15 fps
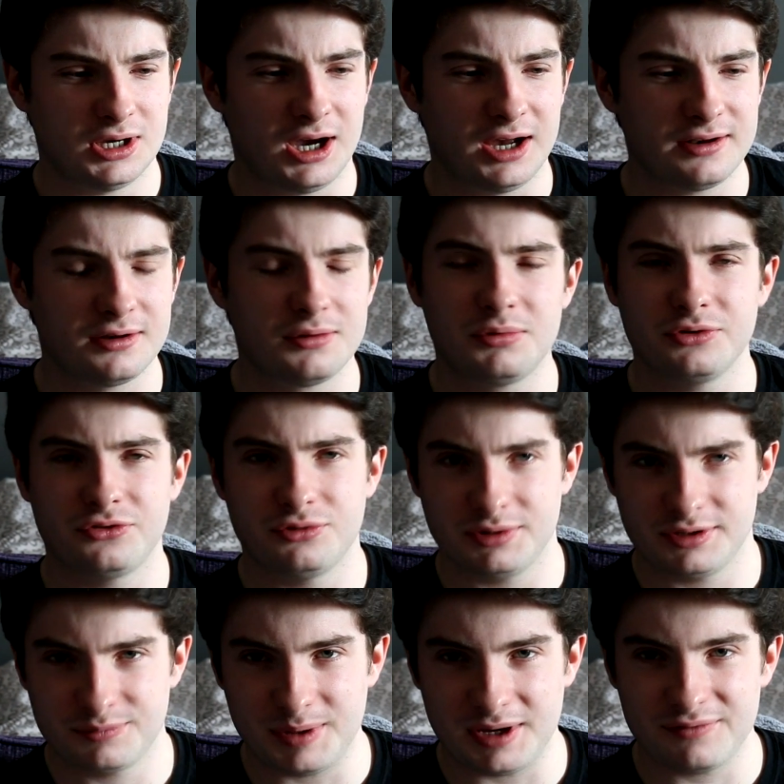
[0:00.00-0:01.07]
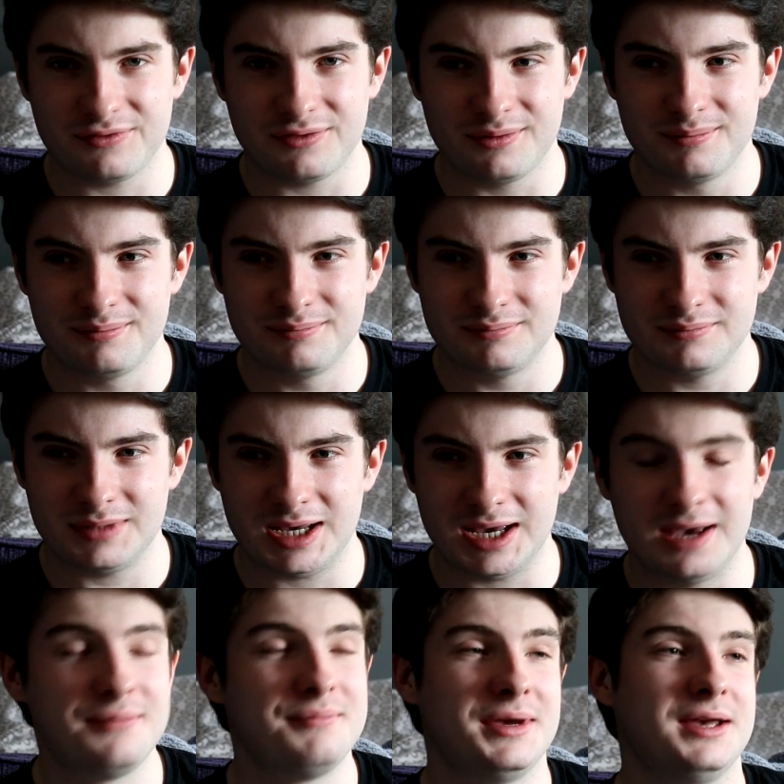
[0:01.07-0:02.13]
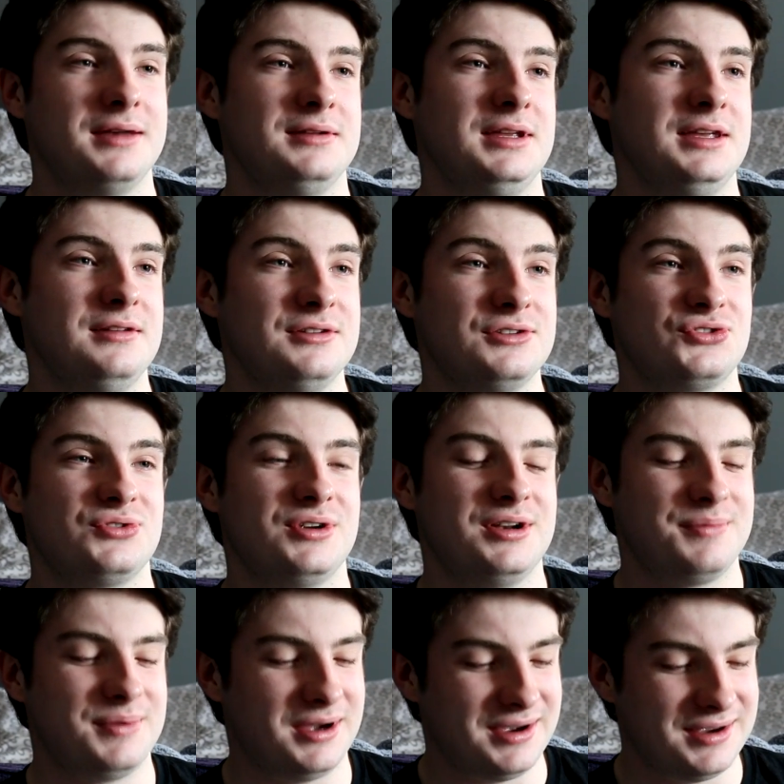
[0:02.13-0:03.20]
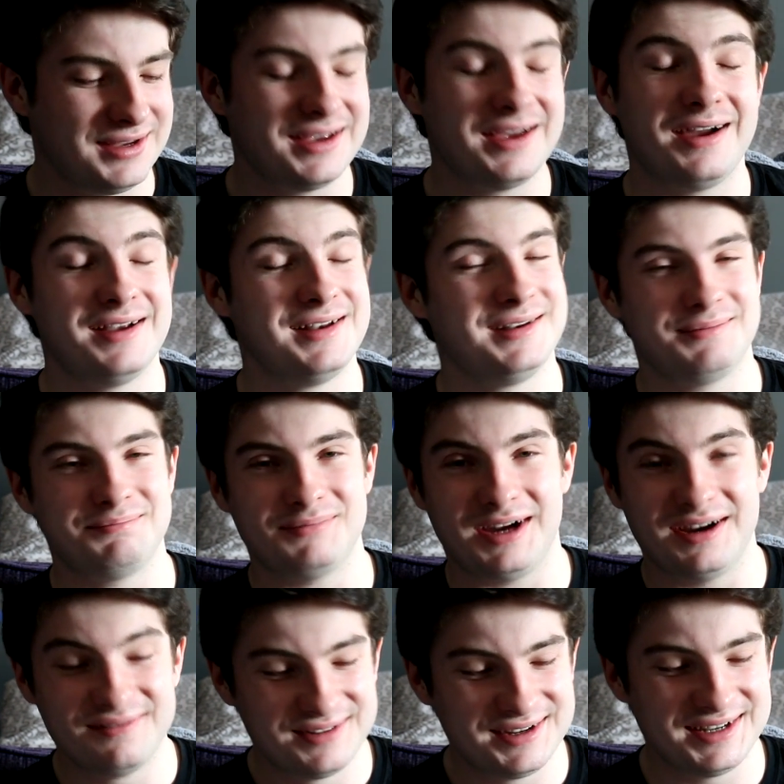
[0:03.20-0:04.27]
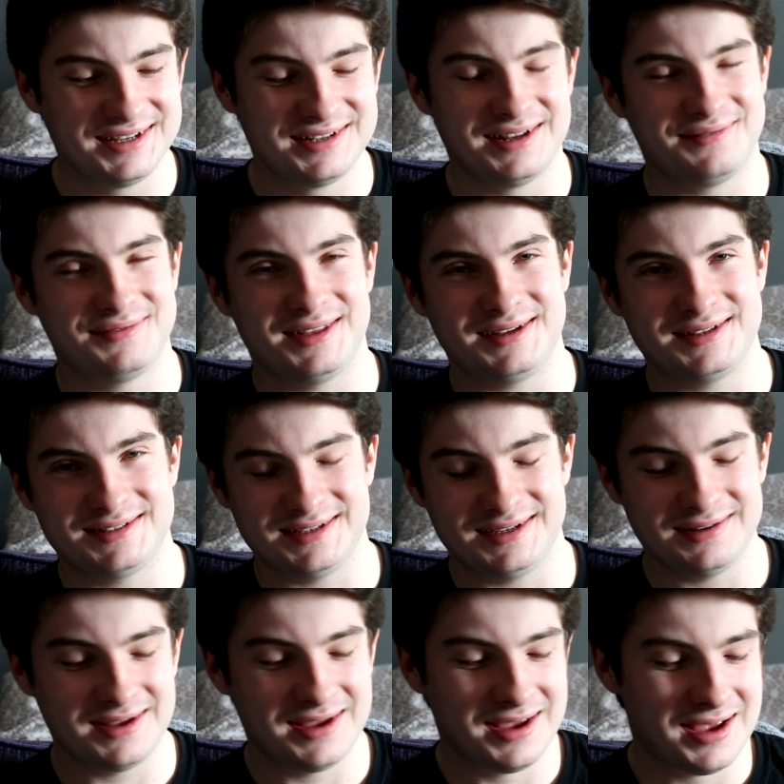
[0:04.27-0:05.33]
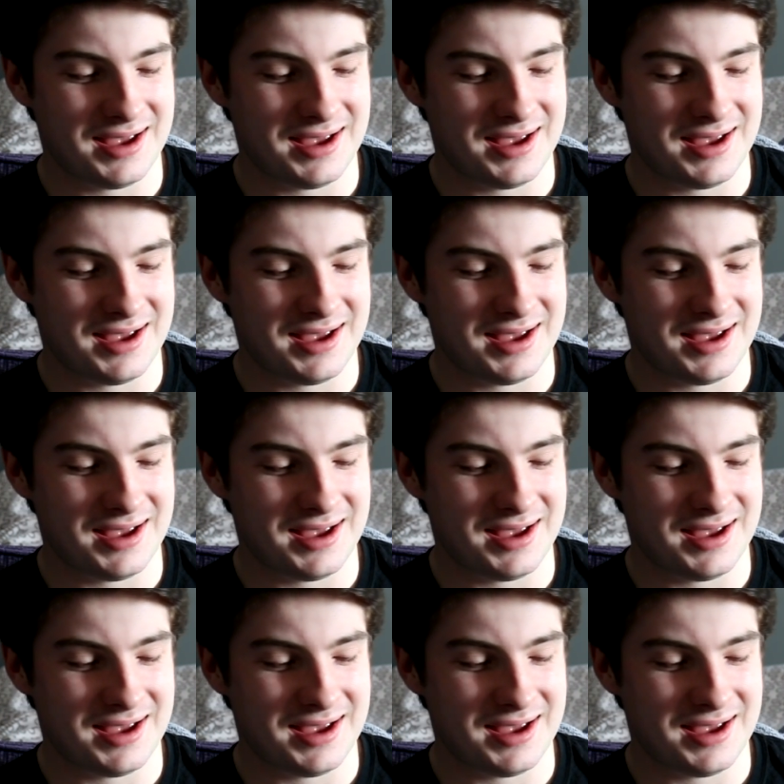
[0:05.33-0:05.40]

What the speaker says: I don't know what to expect from Ant-Man in this trailer, but I really loved that scene.